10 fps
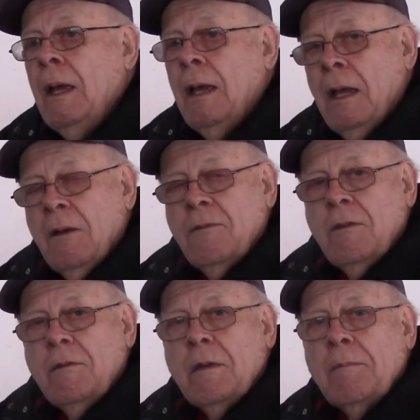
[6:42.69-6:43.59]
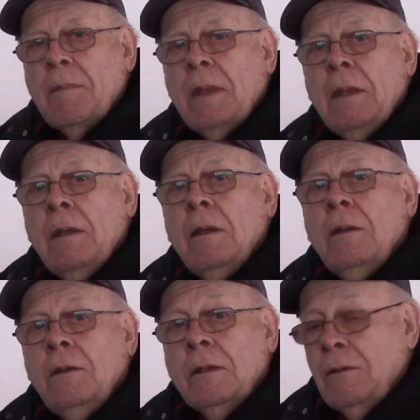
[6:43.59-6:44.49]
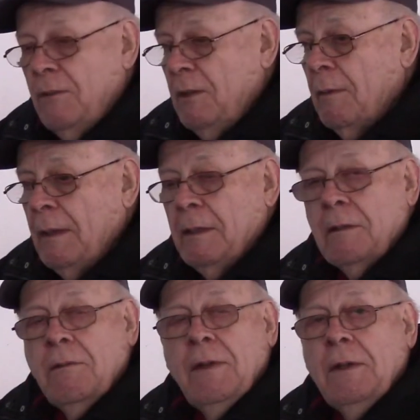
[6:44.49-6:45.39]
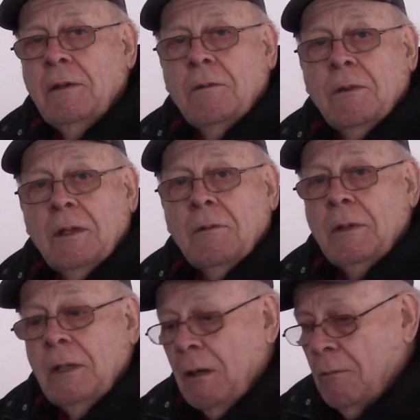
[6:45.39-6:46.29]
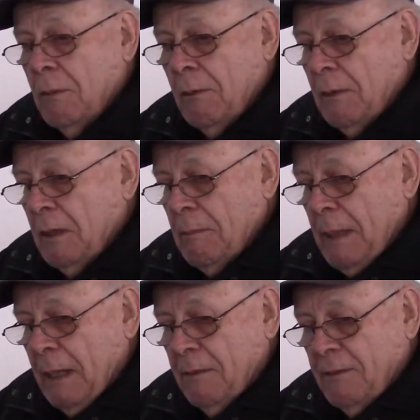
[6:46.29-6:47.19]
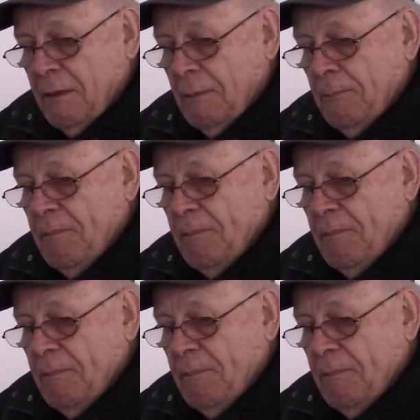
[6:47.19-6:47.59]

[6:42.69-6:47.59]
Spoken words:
Half of them, you could see right on the video, where they were not wearing a mask,